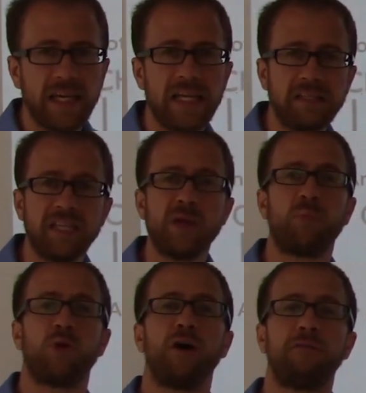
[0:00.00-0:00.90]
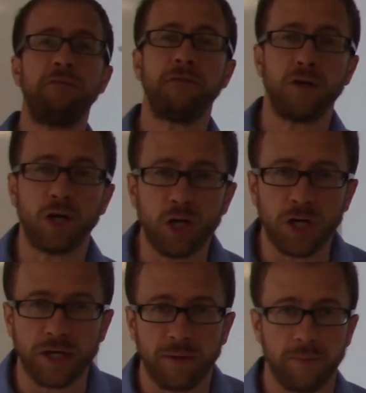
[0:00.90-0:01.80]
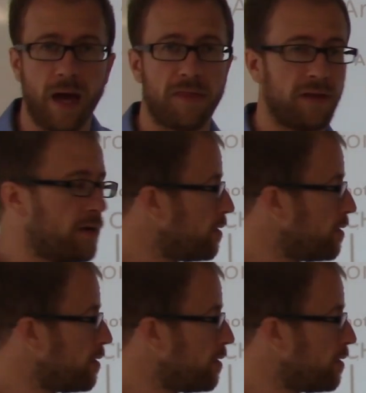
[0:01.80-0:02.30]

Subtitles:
is the preferred method.